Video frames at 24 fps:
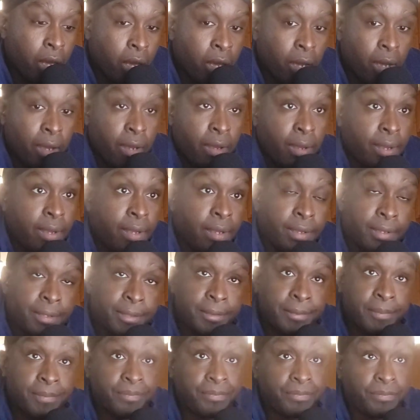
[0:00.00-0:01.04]

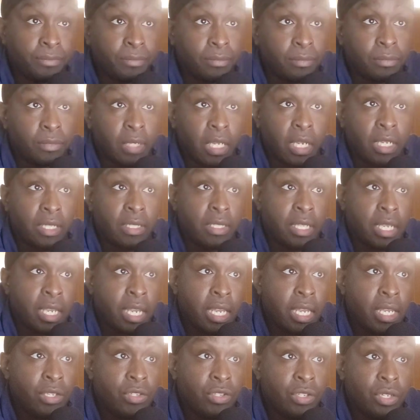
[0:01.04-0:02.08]
Um, like I
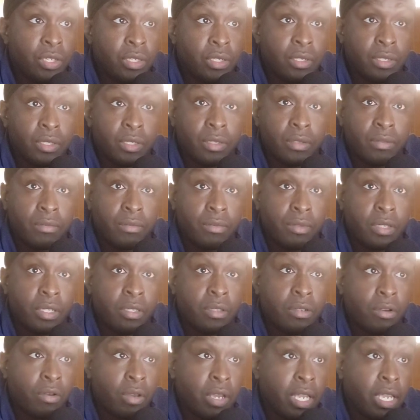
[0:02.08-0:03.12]
said, just
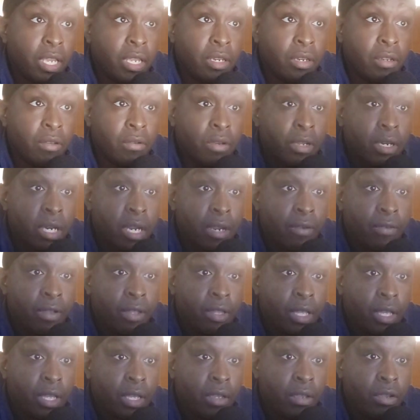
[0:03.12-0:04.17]
just go ahead and do it and
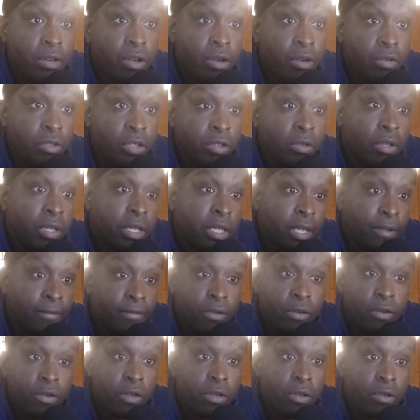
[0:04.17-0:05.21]
everything. You know, do it if
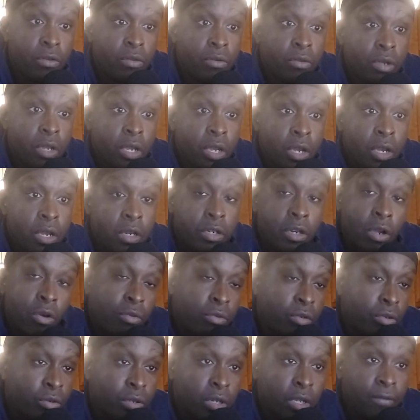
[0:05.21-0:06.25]
you're new.
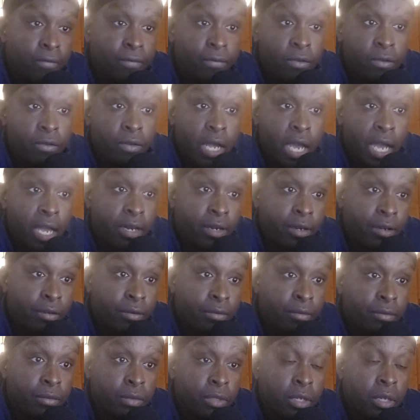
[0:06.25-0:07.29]
Don't do it if you're not
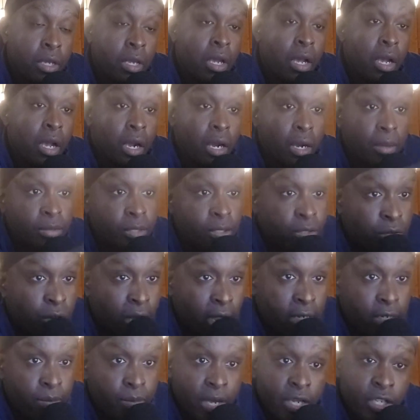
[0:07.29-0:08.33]
new. Um,
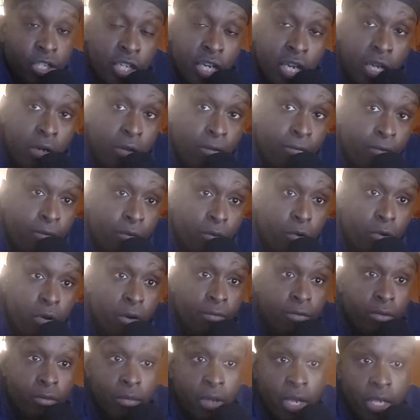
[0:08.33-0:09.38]
subscribe to my channel for more
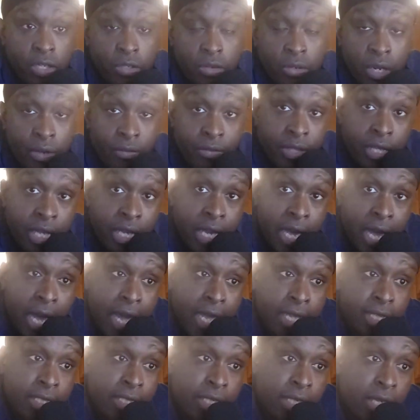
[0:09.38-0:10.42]
information on everything
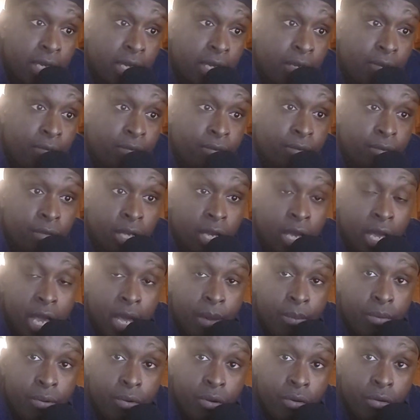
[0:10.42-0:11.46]
IT
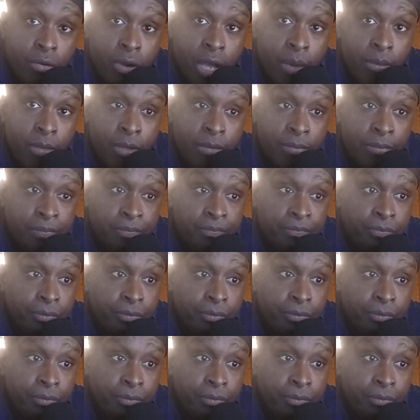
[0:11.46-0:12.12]
and programming.